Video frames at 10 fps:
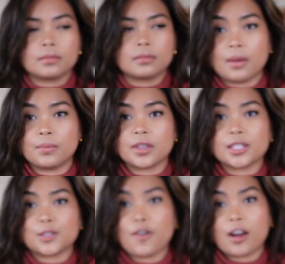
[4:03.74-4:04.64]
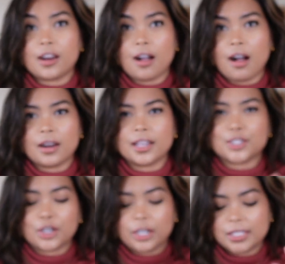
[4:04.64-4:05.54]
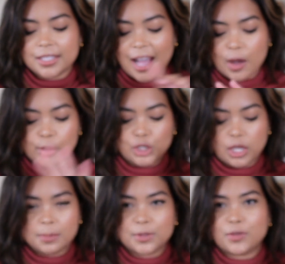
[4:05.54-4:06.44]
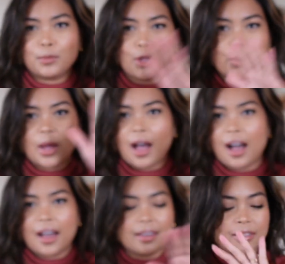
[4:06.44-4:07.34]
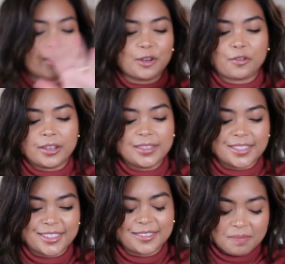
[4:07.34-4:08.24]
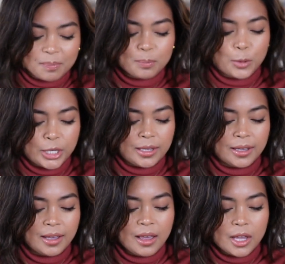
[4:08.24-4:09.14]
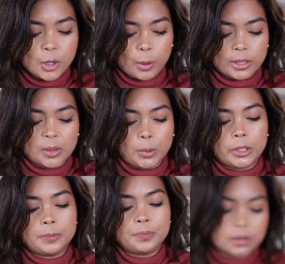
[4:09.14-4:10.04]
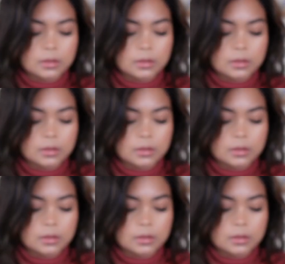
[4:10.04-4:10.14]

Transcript: Yeah, that's very hot. It's crazy how it jumps from low to high. The difference is pretty noticeable.